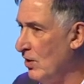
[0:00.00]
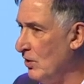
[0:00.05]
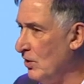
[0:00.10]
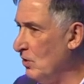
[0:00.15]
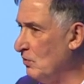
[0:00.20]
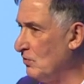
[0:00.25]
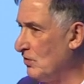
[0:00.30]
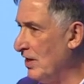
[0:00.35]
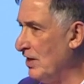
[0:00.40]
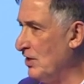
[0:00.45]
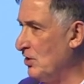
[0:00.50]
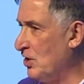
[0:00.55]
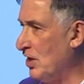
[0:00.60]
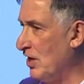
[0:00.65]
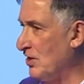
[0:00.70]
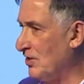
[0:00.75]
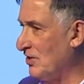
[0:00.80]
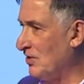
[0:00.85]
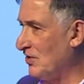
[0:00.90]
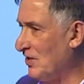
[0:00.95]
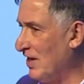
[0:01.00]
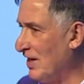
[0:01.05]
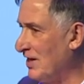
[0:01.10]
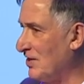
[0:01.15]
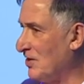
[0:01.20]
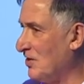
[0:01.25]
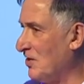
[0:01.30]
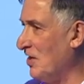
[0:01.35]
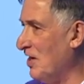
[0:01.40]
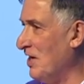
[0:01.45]
using just
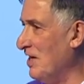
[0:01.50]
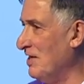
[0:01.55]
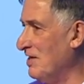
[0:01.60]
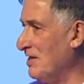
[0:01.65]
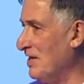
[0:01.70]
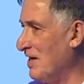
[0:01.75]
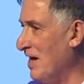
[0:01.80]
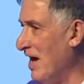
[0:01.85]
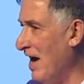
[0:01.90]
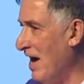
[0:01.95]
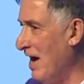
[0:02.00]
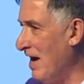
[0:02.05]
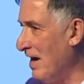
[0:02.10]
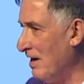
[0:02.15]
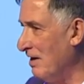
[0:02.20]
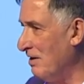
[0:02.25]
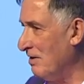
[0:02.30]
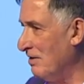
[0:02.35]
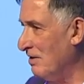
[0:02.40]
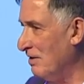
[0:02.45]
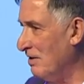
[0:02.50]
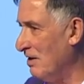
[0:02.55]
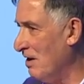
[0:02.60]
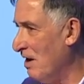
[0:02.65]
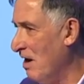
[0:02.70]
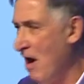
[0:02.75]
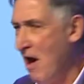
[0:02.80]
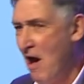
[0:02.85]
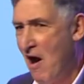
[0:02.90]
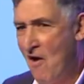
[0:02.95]
16K
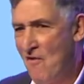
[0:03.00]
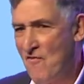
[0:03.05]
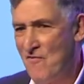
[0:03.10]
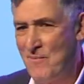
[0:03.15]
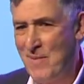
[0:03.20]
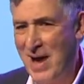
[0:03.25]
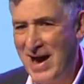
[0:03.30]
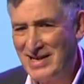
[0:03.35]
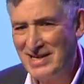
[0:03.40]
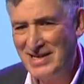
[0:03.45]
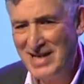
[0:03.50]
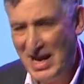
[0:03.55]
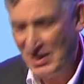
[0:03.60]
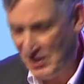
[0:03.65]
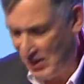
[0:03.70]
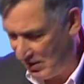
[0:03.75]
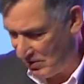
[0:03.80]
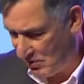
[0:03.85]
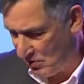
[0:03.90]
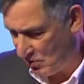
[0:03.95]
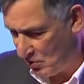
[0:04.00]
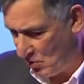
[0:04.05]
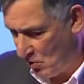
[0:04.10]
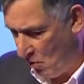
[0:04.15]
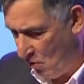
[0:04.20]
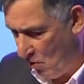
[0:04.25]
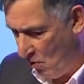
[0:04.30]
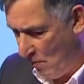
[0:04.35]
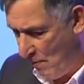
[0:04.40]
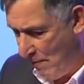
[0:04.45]
of magnetic
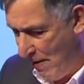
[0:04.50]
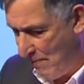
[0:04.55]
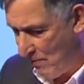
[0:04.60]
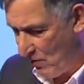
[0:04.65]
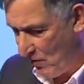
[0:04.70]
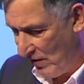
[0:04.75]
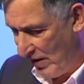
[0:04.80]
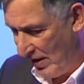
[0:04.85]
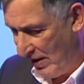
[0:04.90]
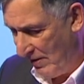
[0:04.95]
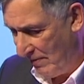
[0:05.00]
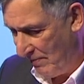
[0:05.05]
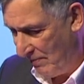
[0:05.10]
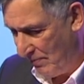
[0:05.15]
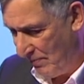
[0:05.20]
core memory,